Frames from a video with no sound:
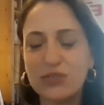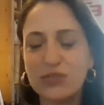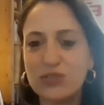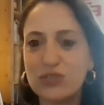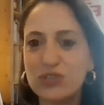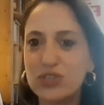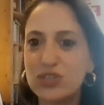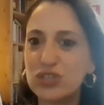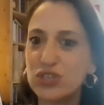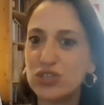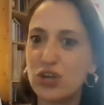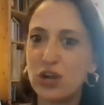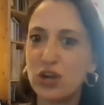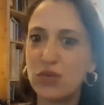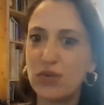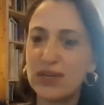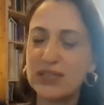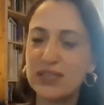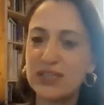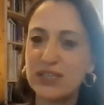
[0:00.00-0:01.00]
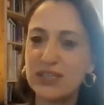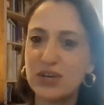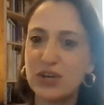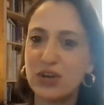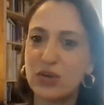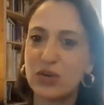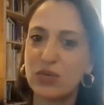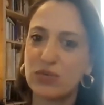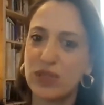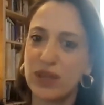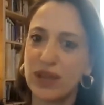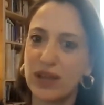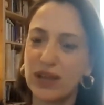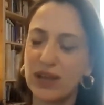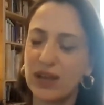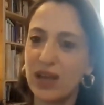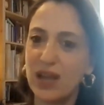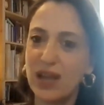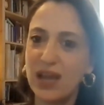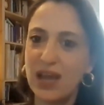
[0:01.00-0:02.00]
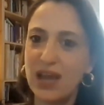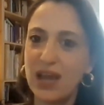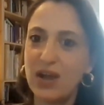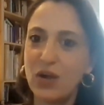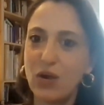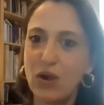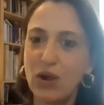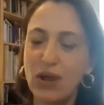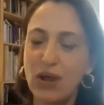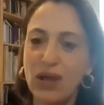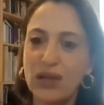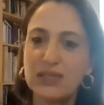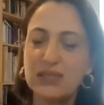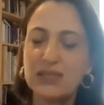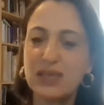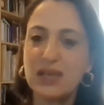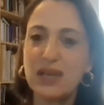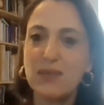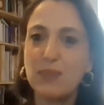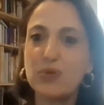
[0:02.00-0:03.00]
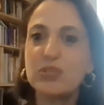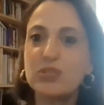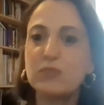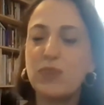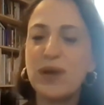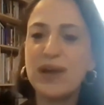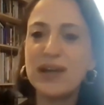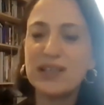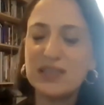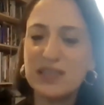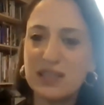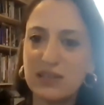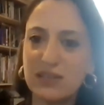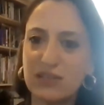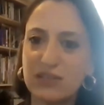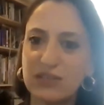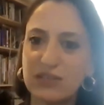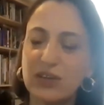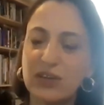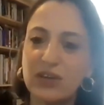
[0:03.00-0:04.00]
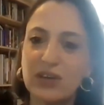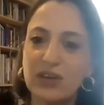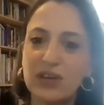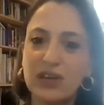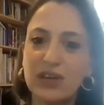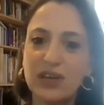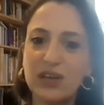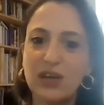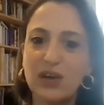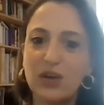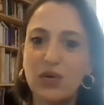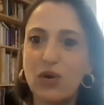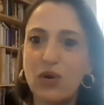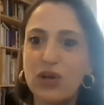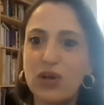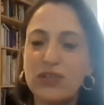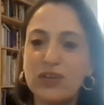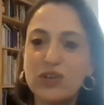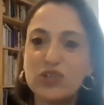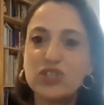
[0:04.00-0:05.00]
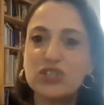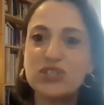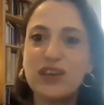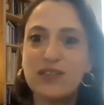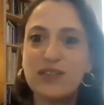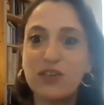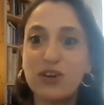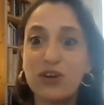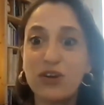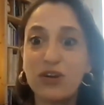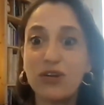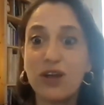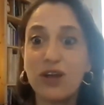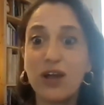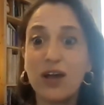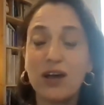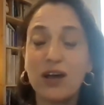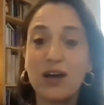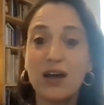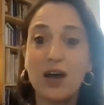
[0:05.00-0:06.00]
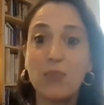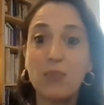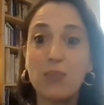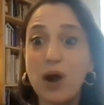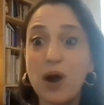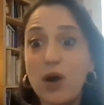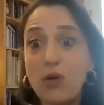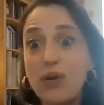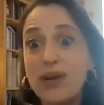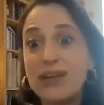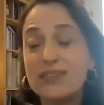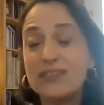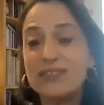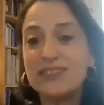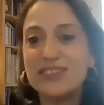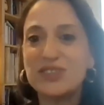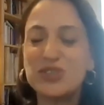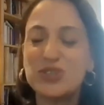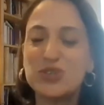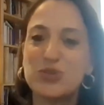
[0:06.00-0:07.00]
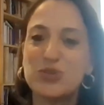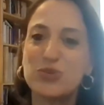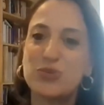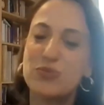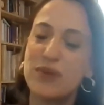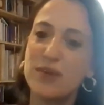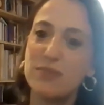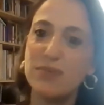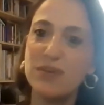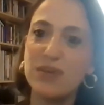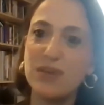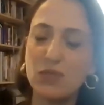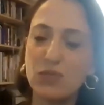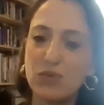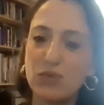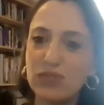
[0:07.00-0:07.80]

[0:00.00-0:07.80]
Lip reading: to just show us, that a perspective, and there's never a poet to maybe